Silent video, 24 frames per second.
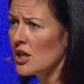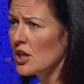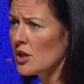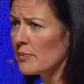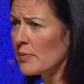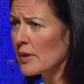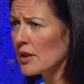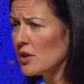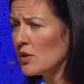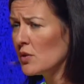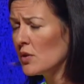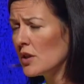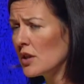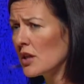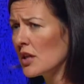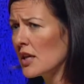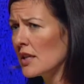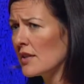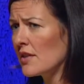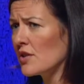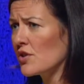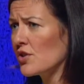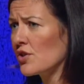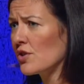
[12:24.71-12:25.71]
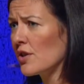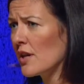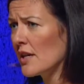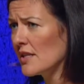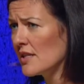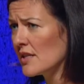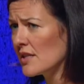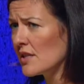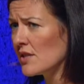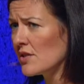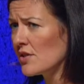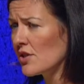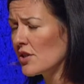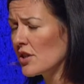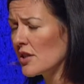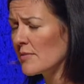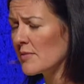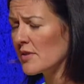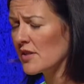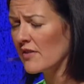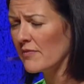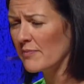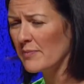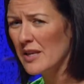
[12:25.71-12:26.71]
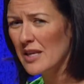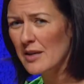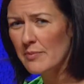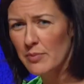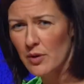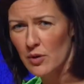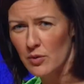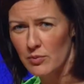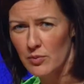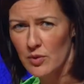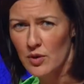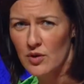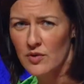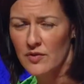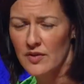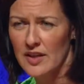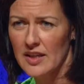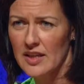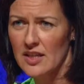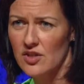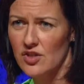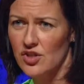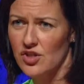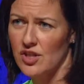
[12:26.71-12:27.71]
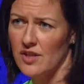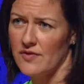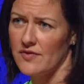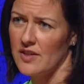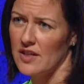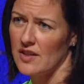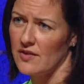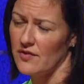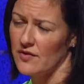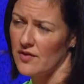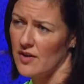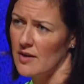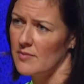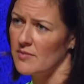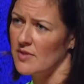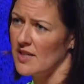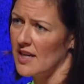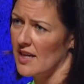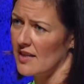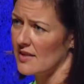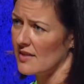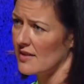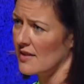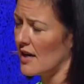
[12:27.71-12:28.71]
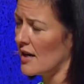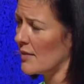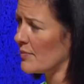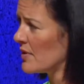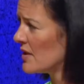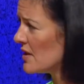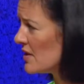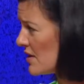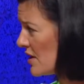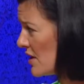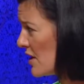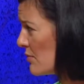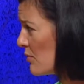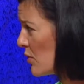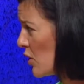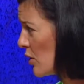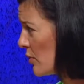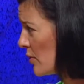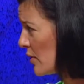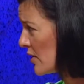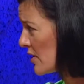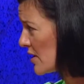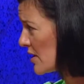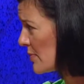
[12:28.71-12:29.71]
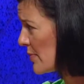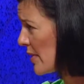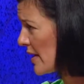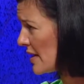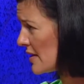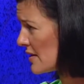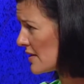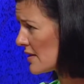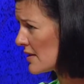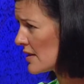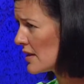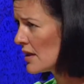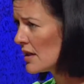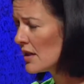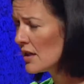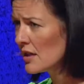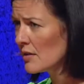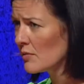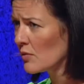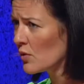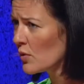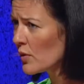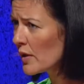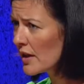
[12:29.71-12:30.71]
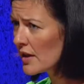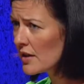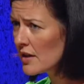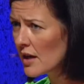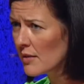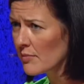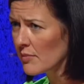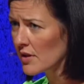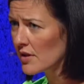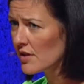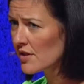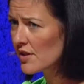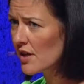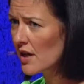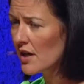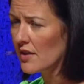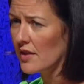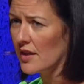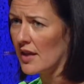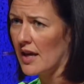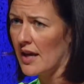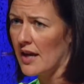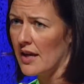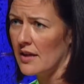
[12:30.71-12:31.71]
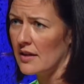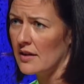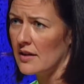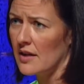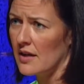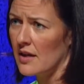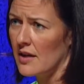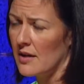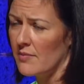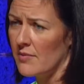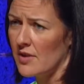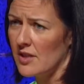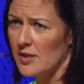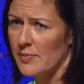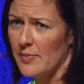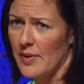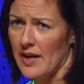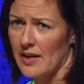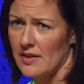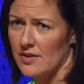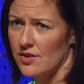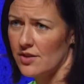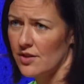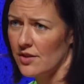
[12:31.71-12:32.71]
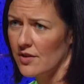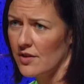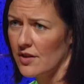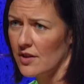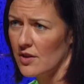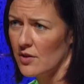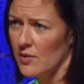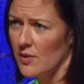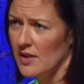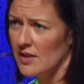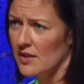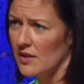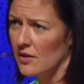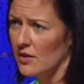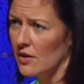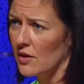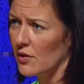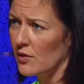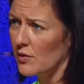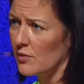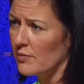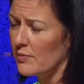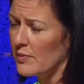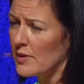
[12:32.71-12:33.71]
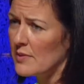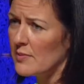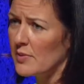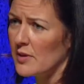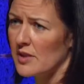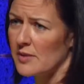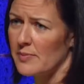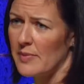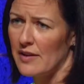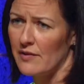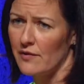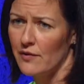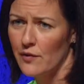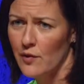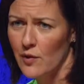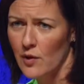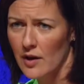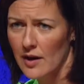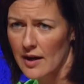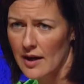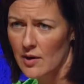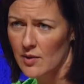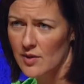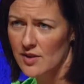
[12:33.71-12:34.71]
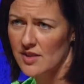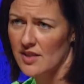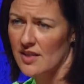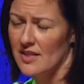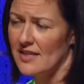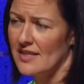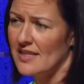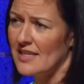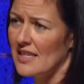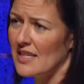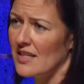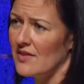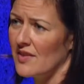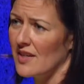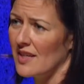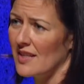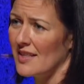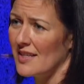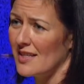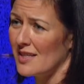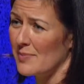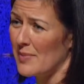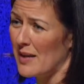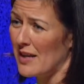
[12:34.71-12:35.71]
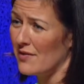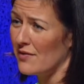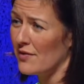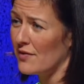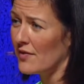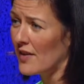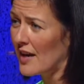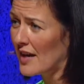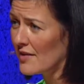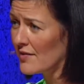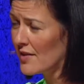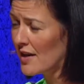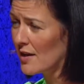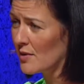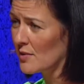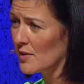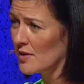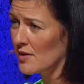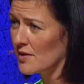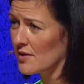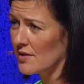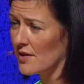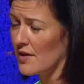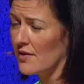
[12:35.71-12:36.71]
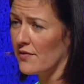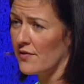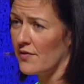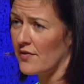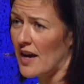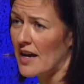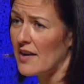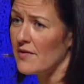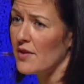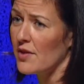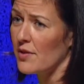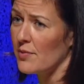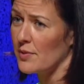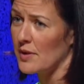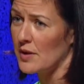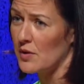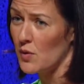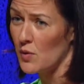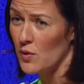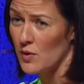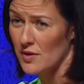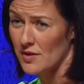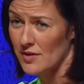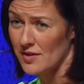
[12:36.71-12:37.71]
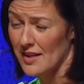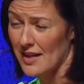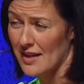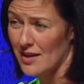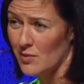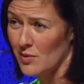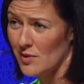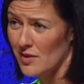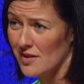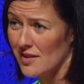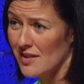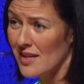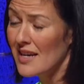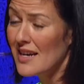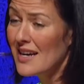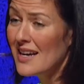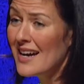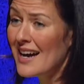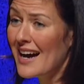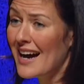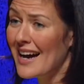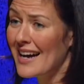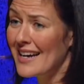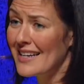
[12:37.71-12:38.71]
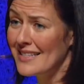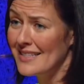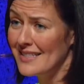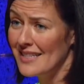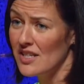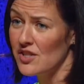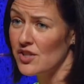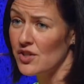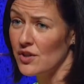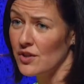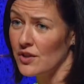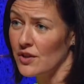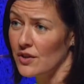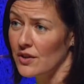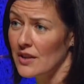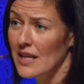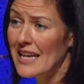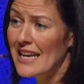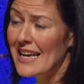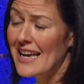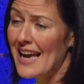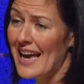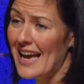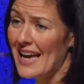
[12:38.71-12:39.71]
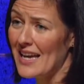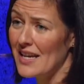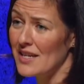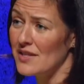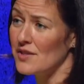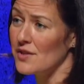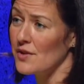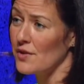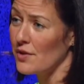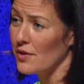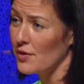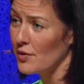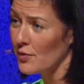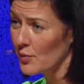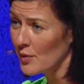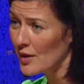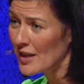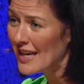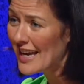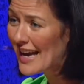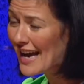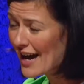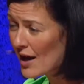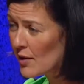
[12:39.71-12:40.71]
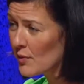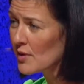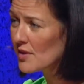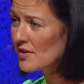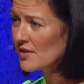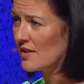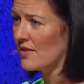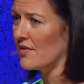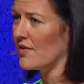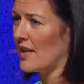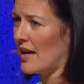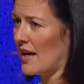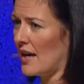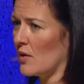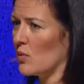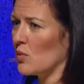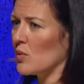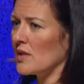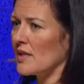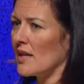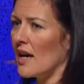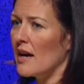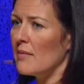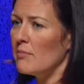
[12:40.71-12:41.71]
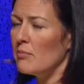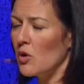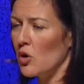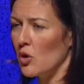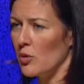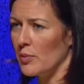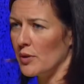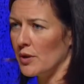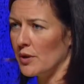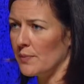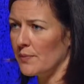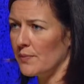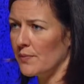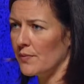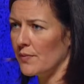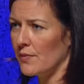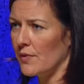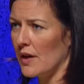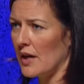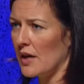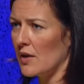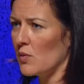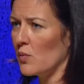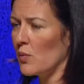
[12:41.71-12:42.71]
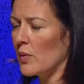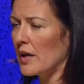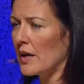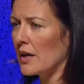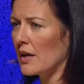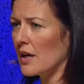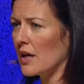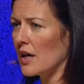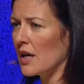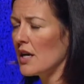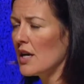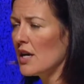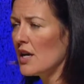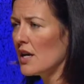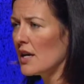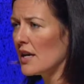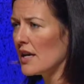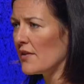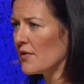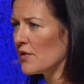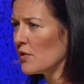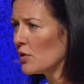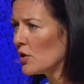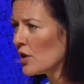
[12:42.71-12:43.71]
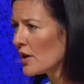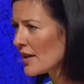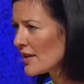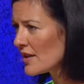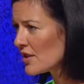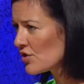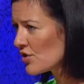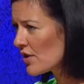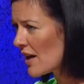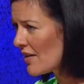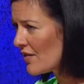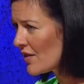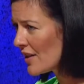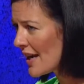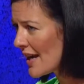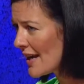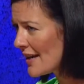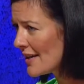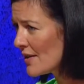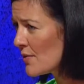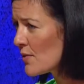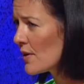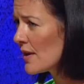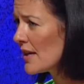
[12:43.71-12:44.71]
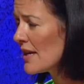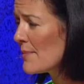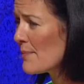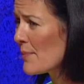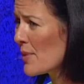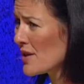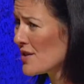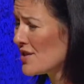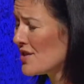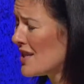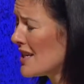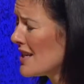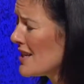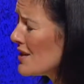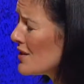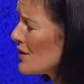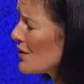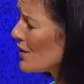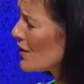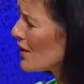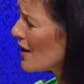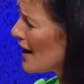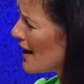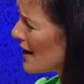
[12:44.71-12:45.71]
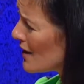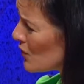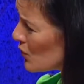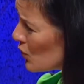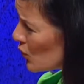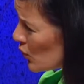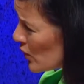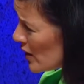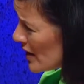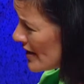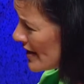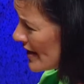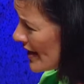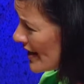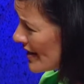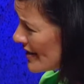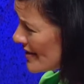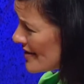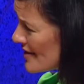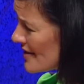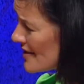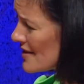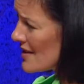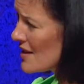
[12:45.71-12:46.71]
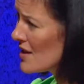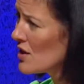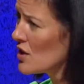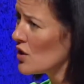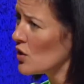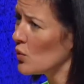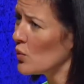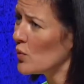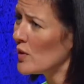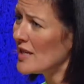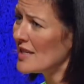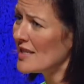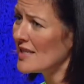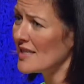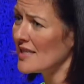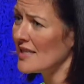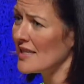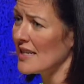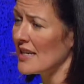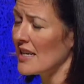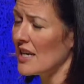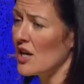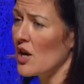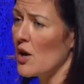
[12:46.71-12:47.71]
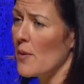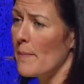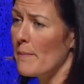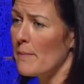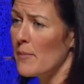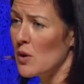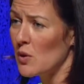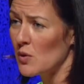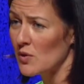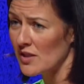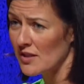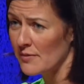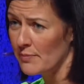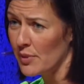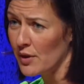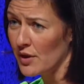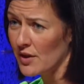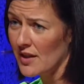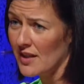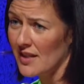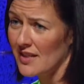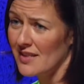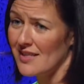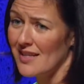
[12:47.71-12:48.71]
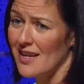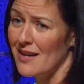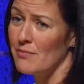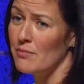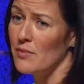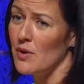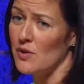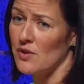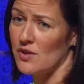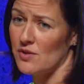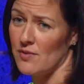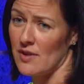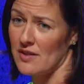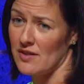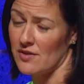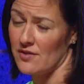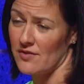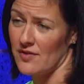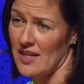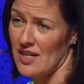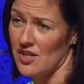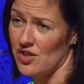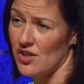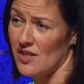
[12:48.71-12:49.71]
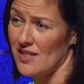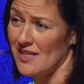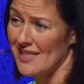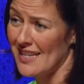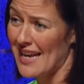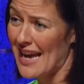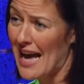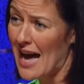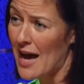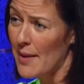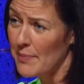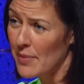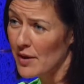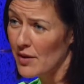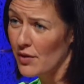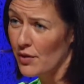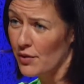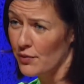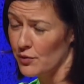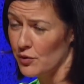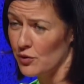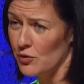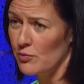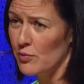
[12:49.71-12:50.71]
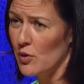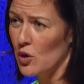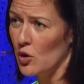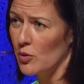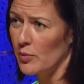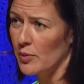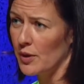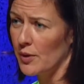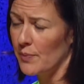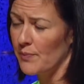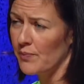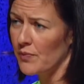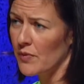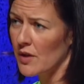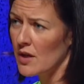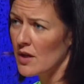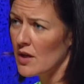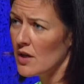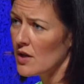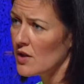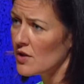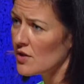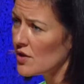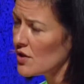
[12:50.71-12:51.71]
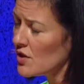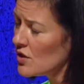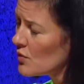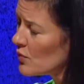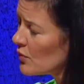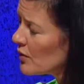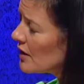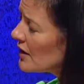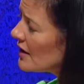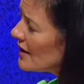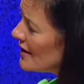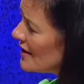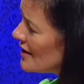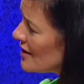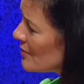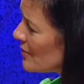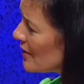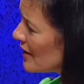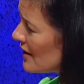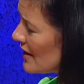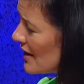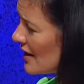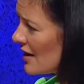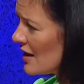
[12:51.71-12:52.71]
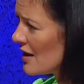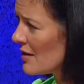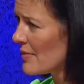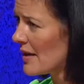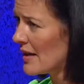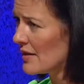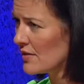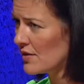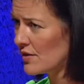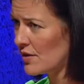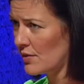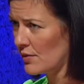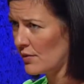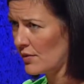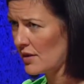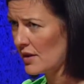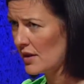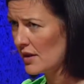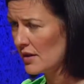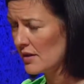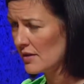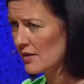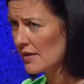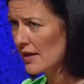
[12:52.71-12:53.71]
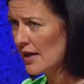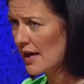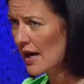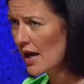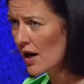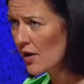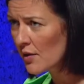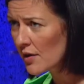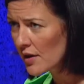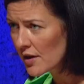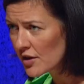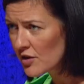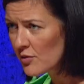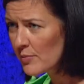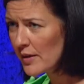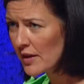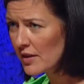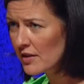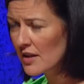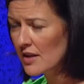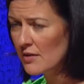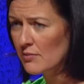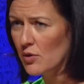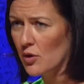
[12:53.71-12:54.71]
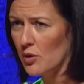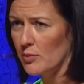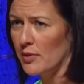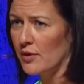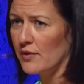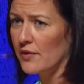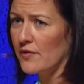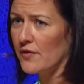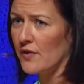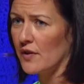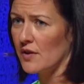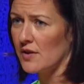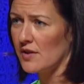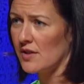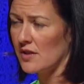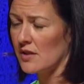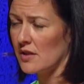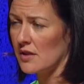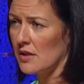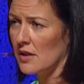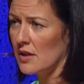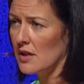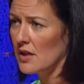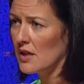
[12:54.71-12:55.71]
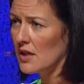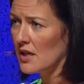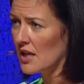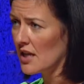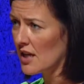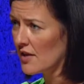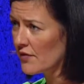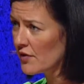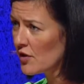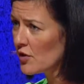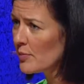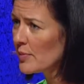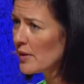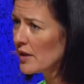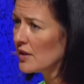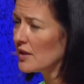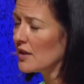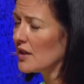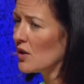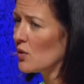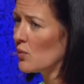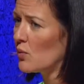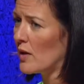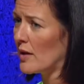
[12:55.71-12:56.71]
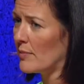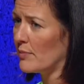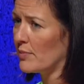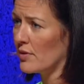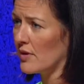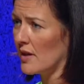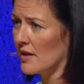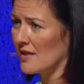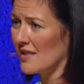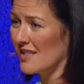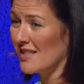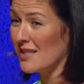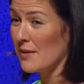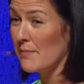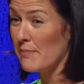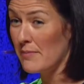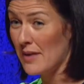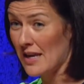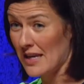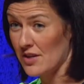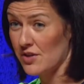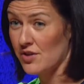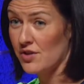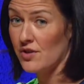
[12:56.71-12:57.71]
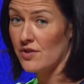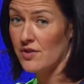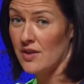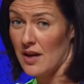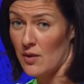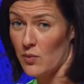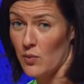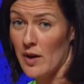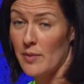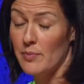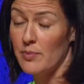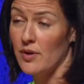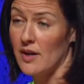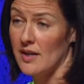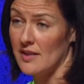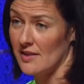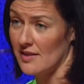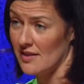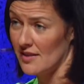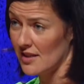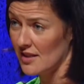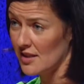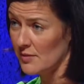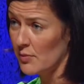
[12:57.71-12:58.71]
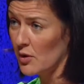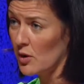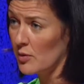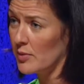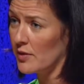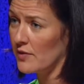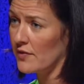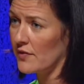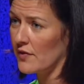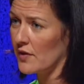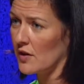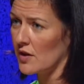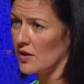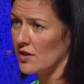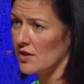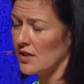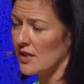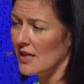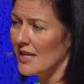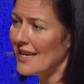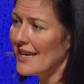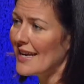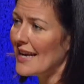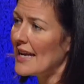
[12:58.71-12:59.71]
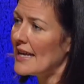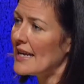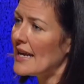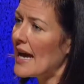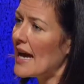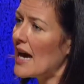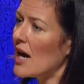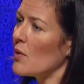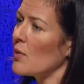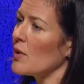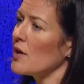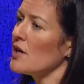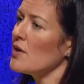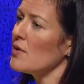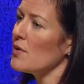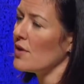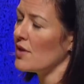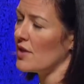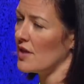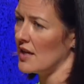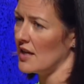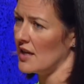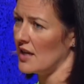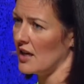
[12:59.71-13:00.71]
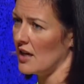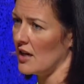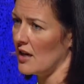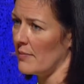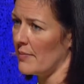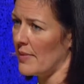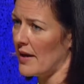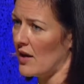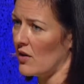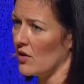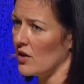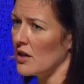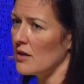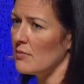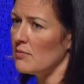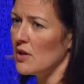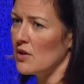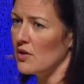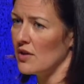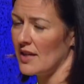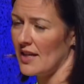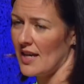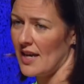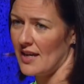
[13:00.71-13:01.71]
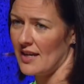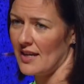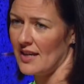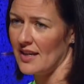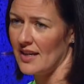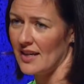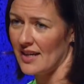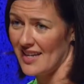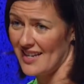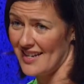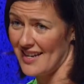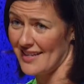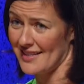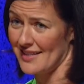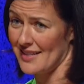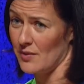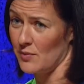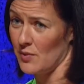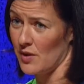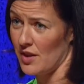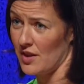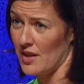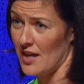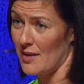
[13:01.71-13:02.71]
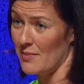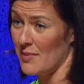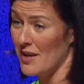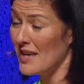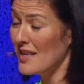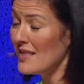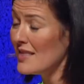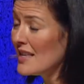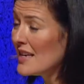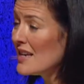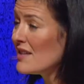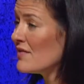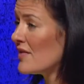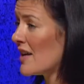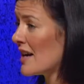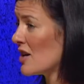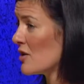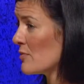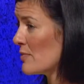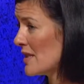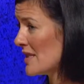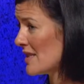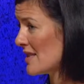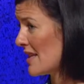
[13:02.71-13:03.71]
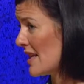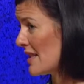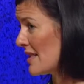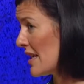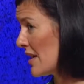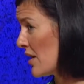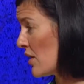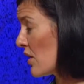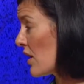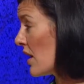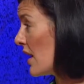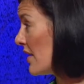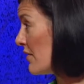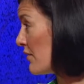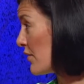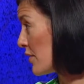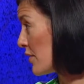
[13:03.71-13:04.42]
but you look at the trends in terms of people moving and shifting from desktop into the mobile space, quick numbers on that. This past year in the US alone, people spent 4 hours on TV, they spent 5 and 3/4 hours on digital, and 3 hours of that was on mobile. Right? Where if you look at the travel category in particular on weekends, we see most bookings and most reservations happen through mobile. So you really need to be thinking about two things. How are you building mobile first? If you're building a web presence, make sure that web presence is mobile first. And how are you thinking about communicating and connecting with them in the environments that they are on for